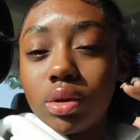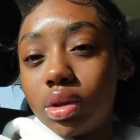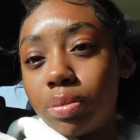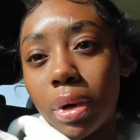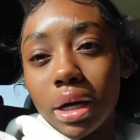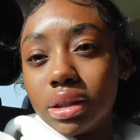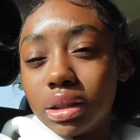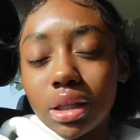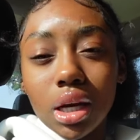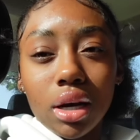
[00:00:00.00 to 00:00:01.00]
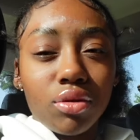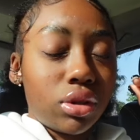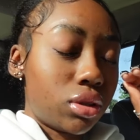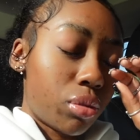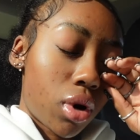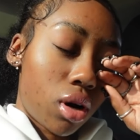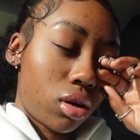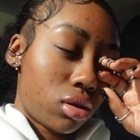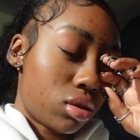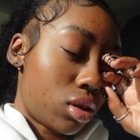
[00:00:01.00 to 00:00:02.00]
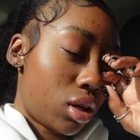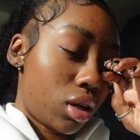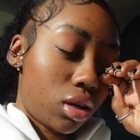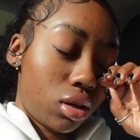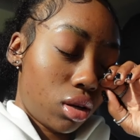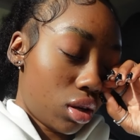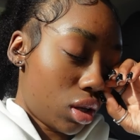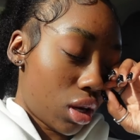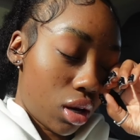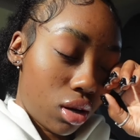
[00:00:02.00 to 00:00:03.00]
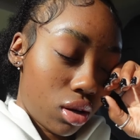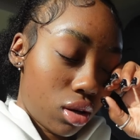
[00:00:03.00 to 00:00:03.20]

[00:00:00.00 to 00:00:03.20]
you'll probably just say that for tomorrow. And yeah,